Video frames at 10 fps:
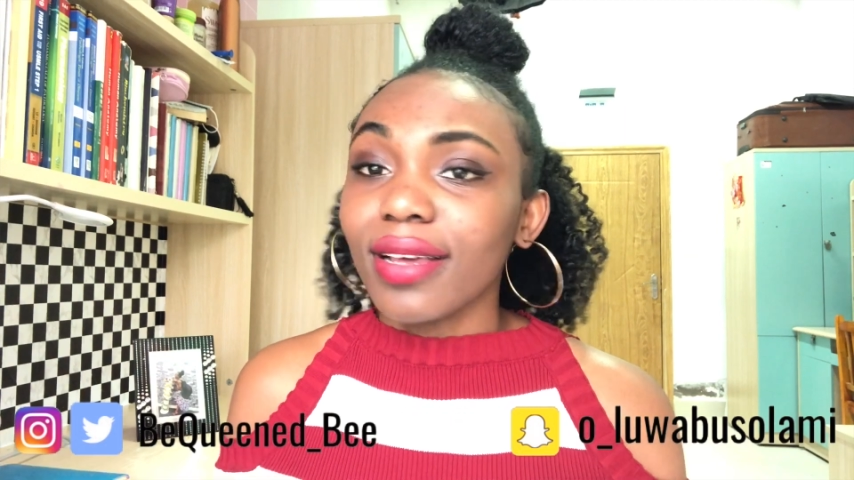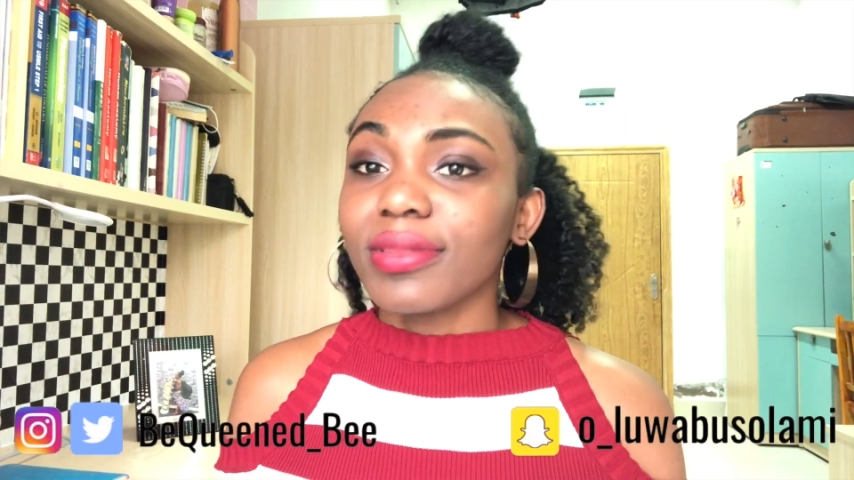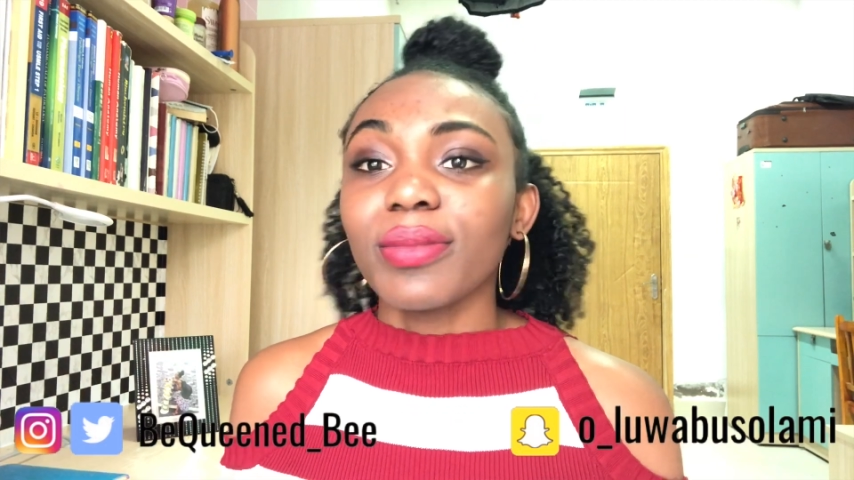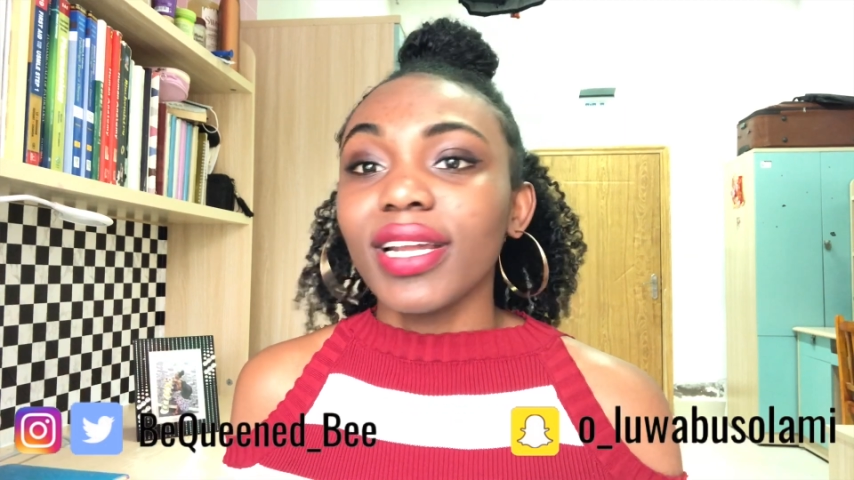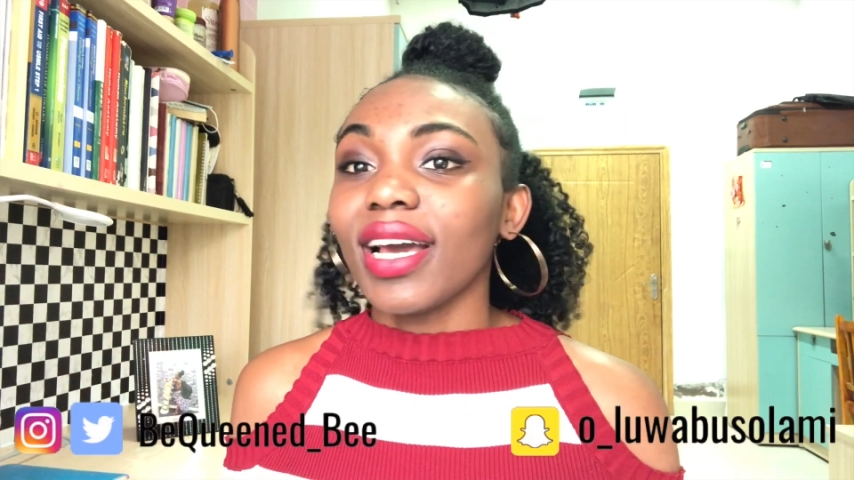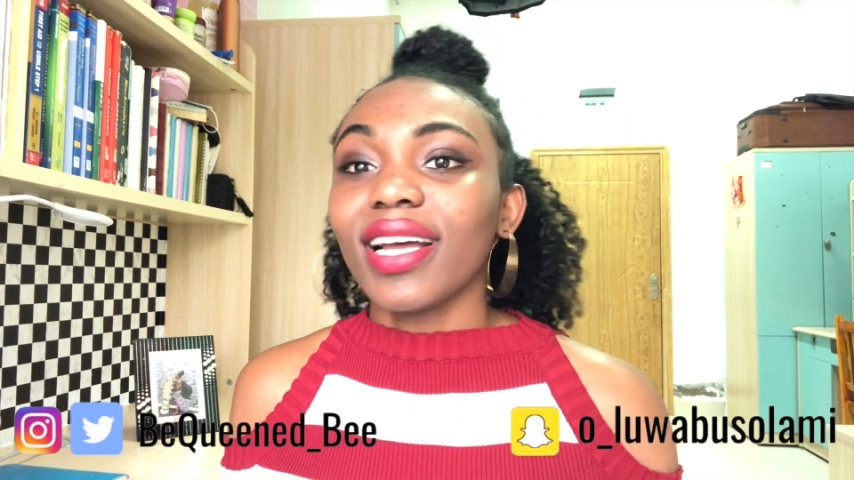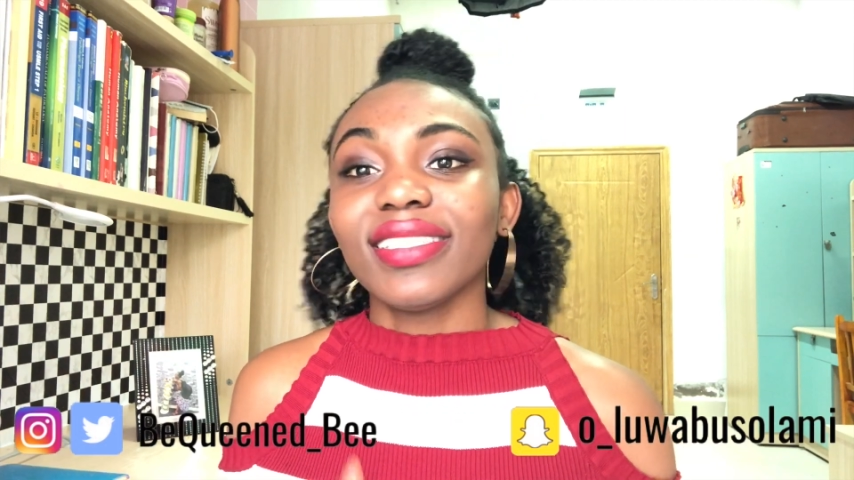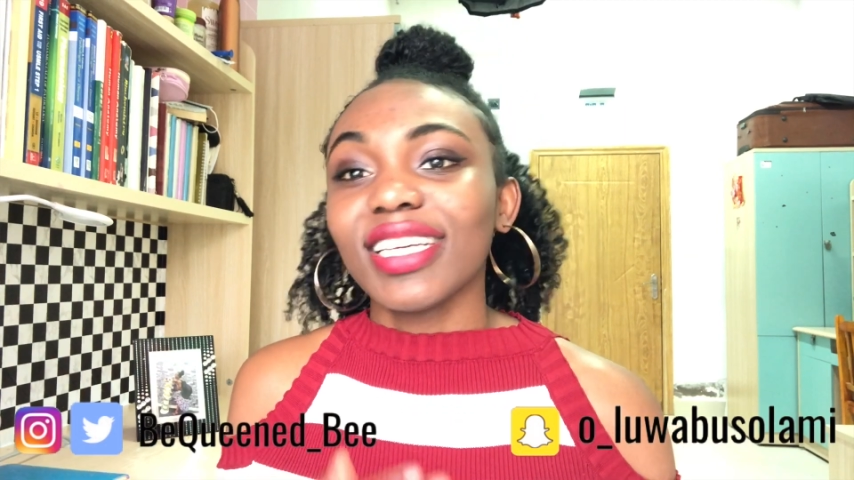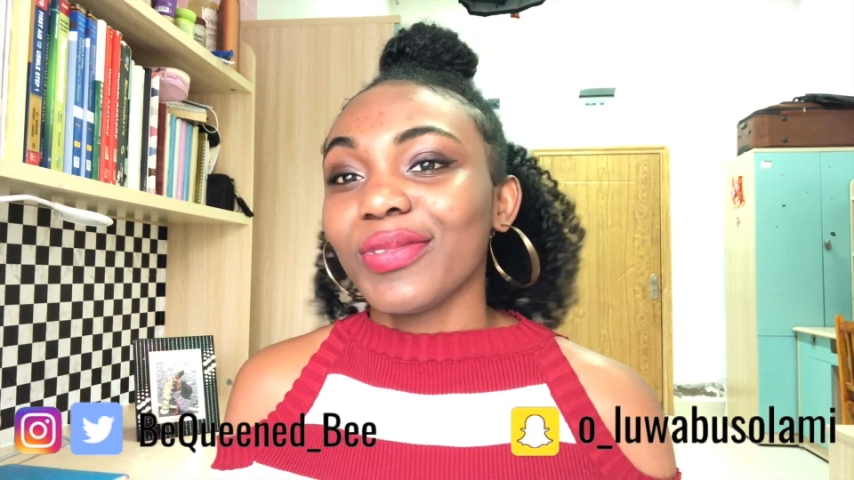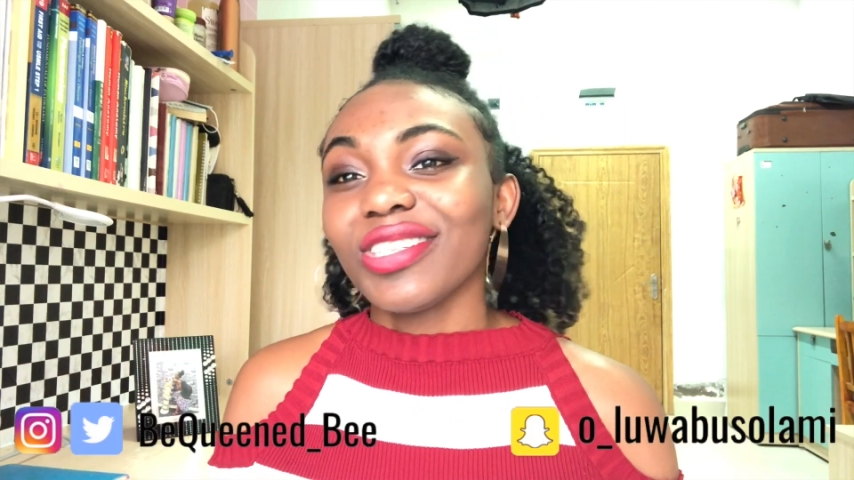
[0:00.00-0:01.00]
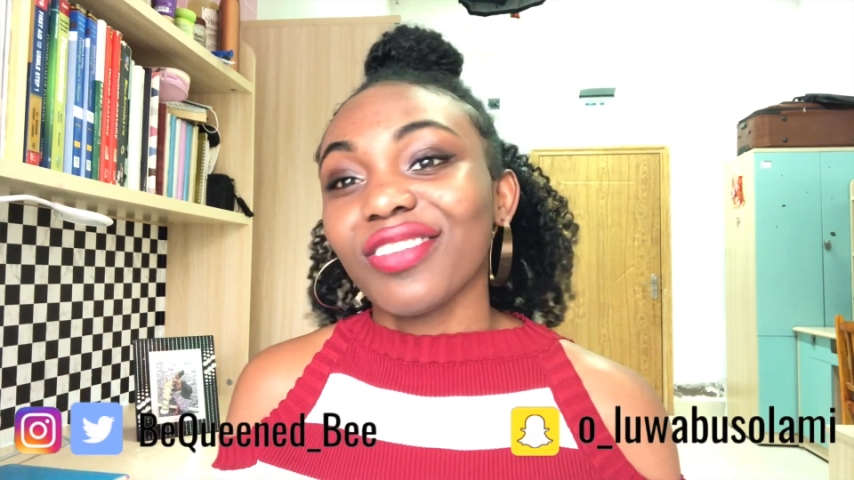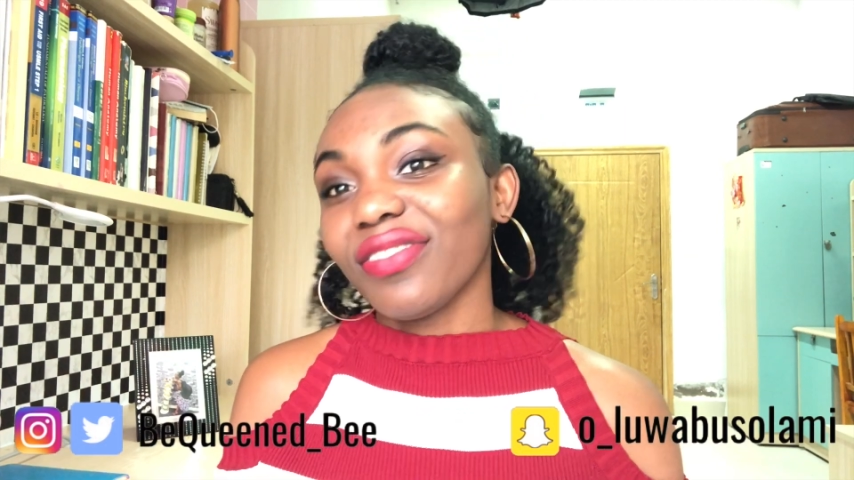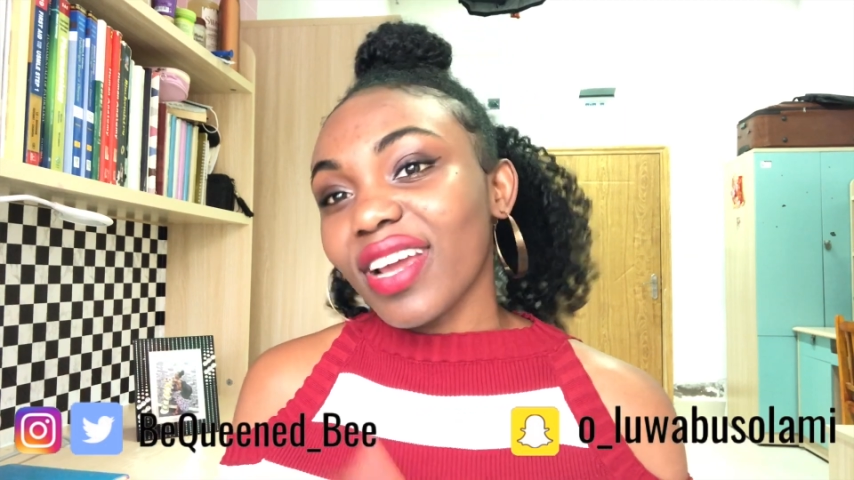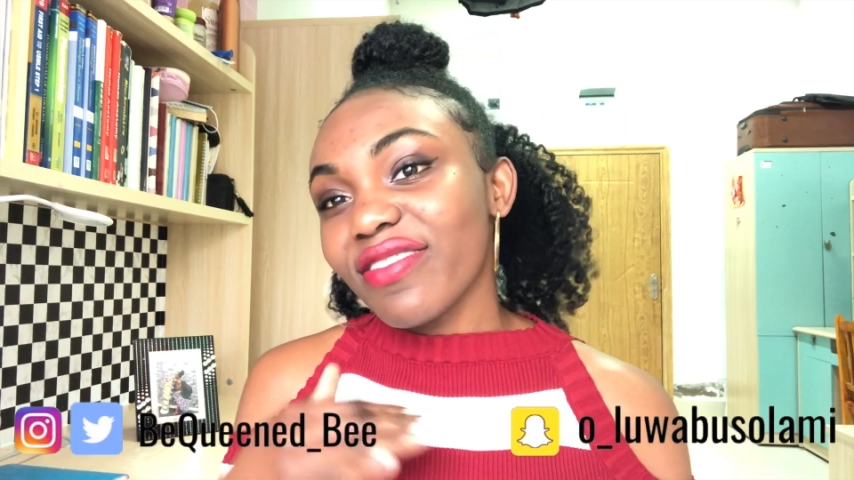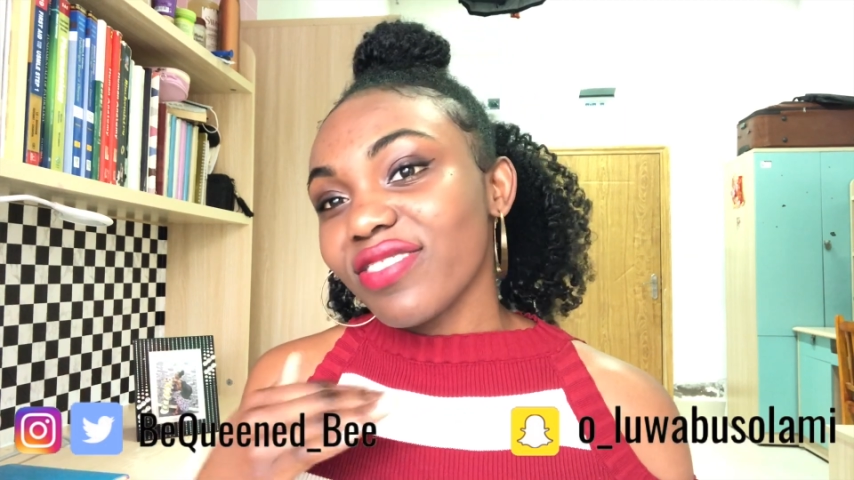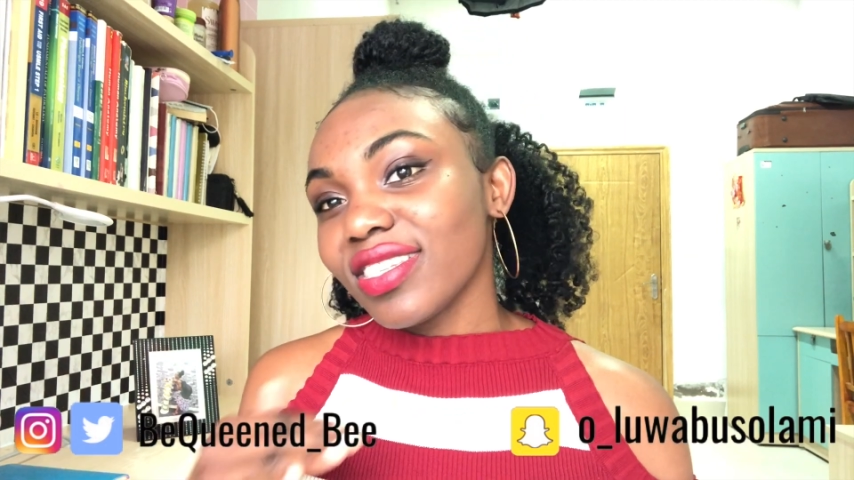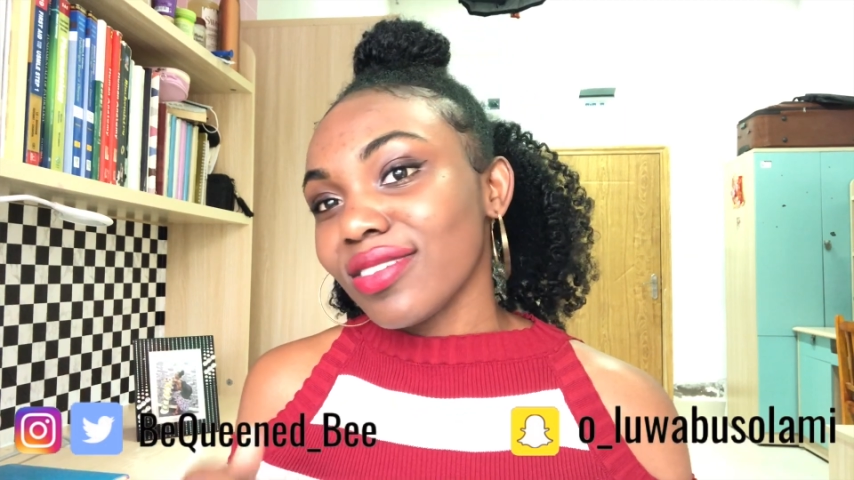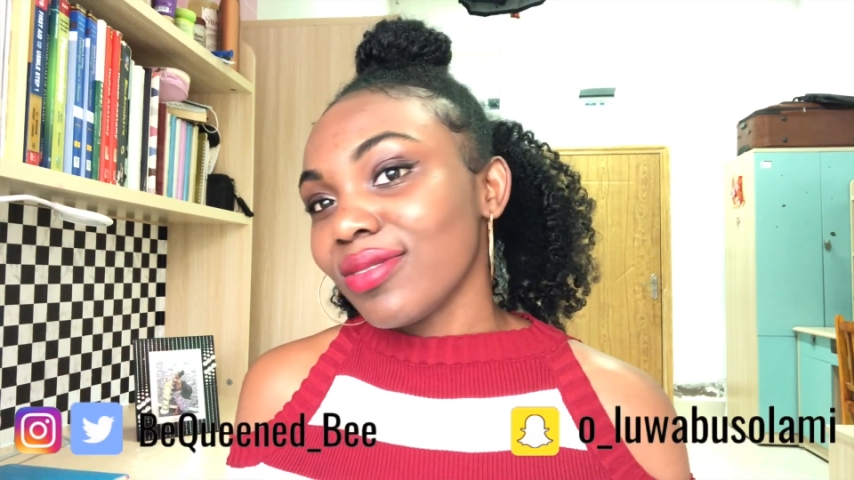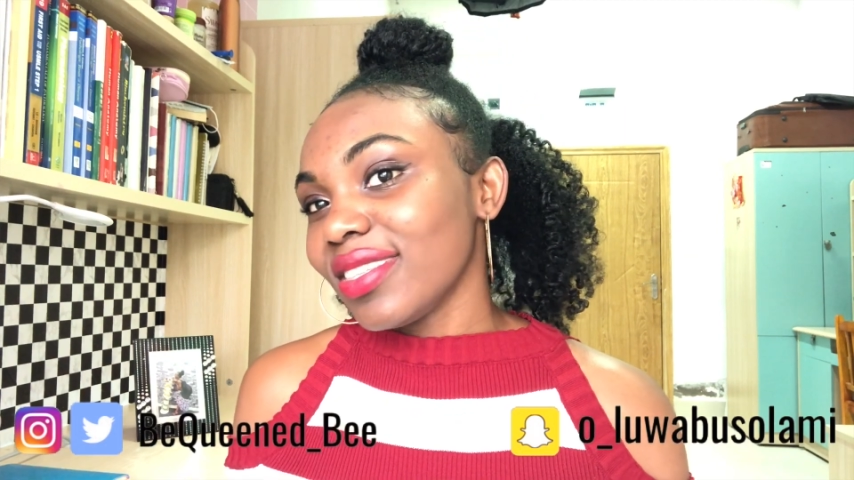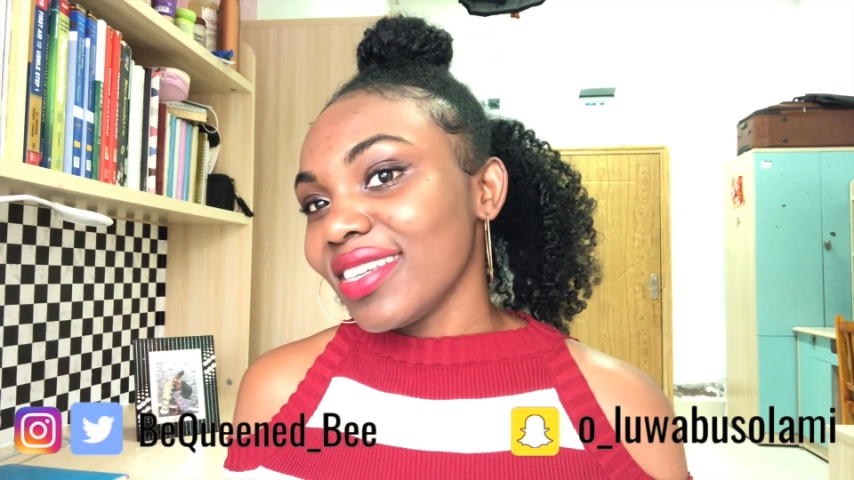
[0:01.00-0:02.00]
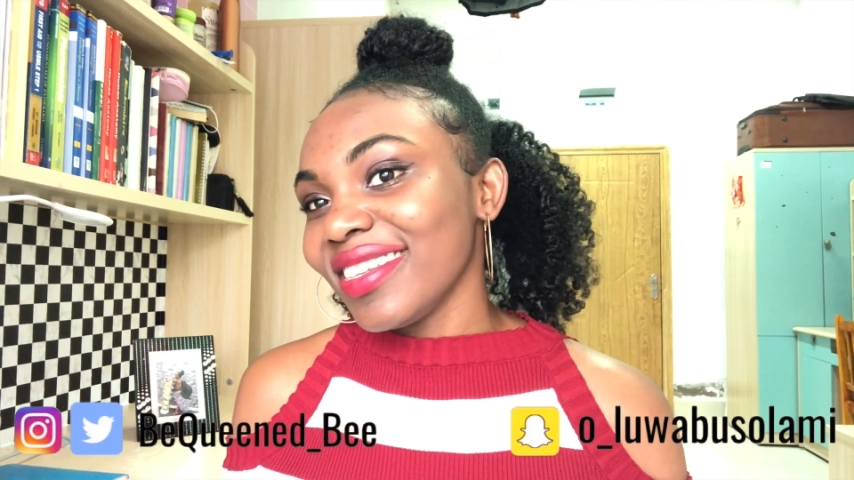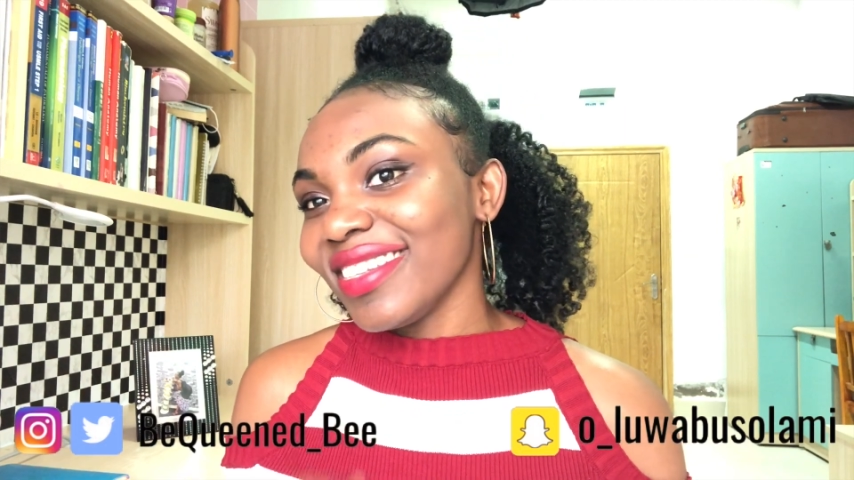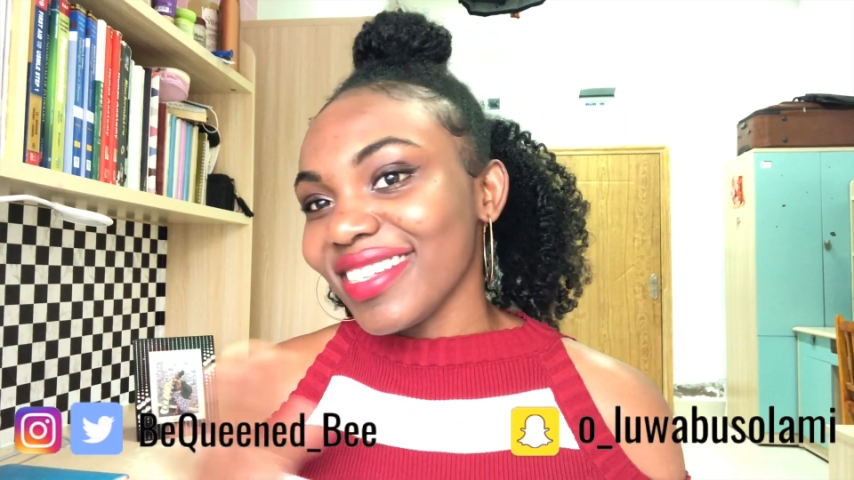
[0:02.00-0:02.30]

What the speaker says: Somebody that can take picture of every single thing.